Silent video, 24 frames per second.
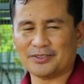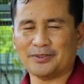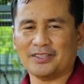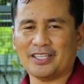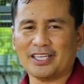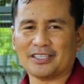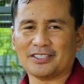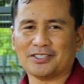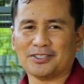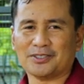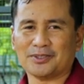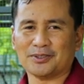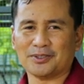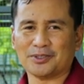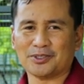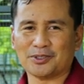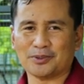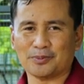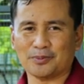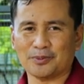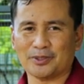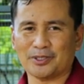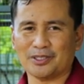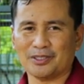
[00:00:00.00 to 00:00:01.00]
to
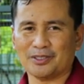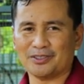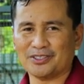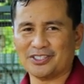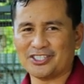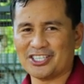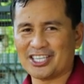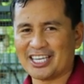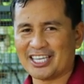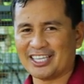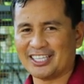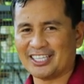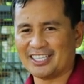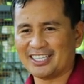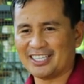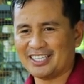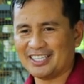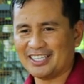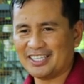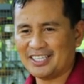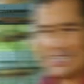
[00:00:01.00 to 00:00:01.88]
Dexter's World Channel.